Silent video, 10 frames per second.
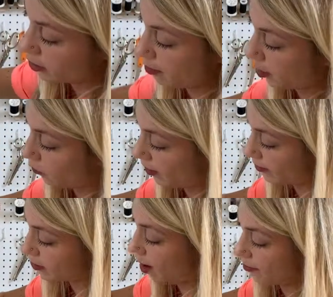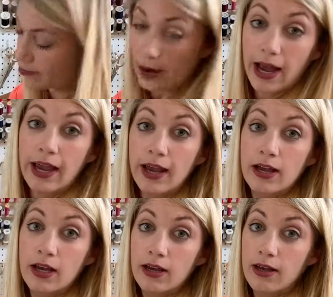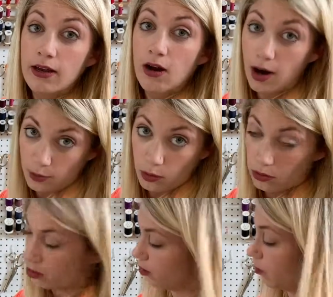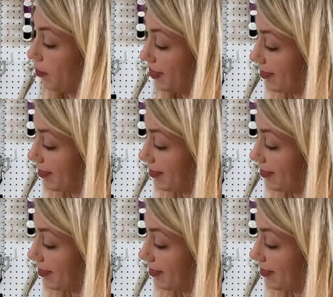to mark where the top of my armhole, or where my